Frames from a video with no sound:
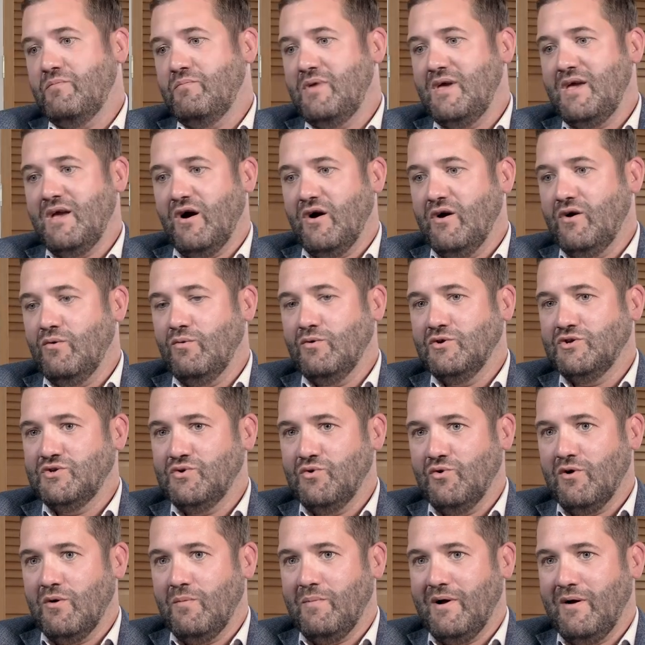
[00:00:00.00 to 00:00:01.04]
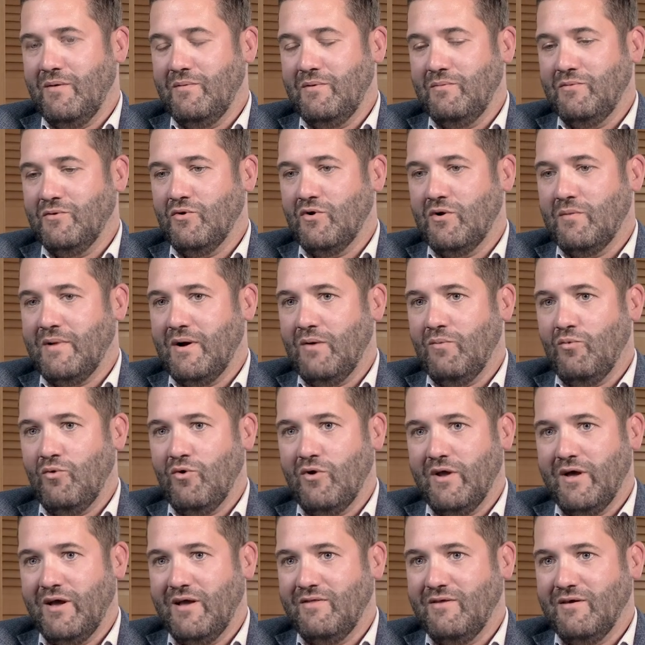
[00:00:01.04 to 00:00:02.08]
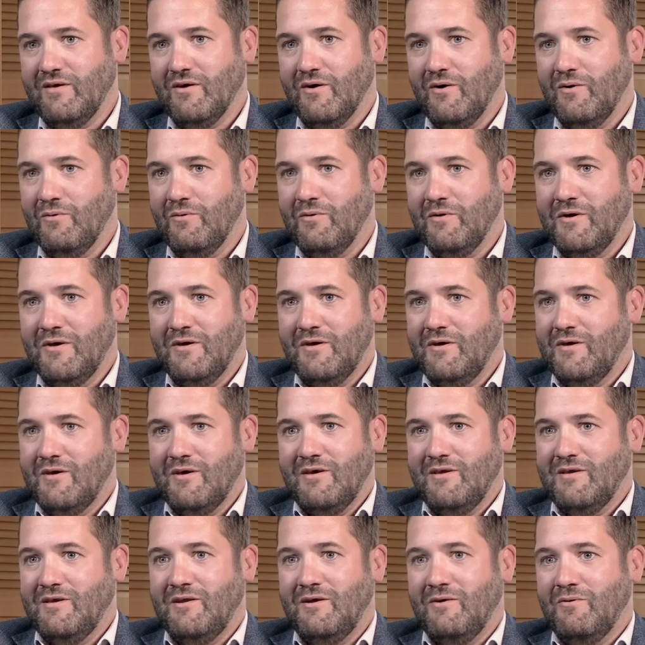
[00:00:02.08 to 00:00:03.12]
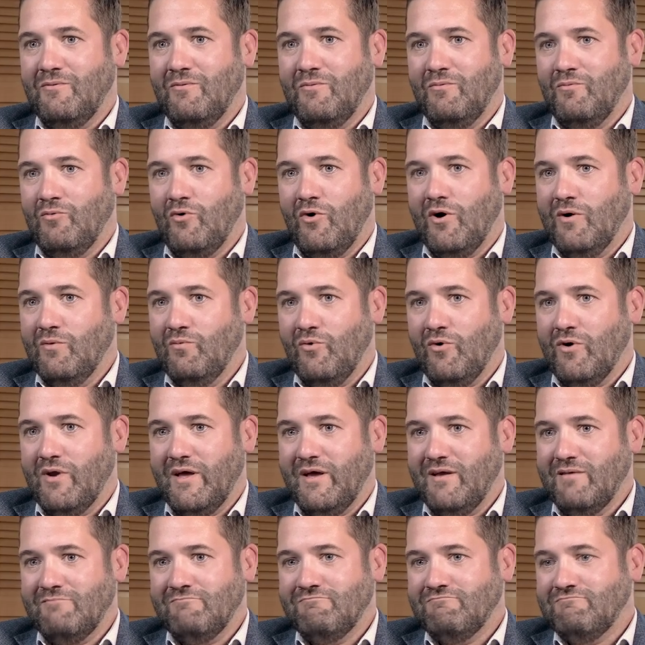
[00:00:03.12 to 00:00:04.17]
me, I always talk about people going about Wallet and they go, why Wallet?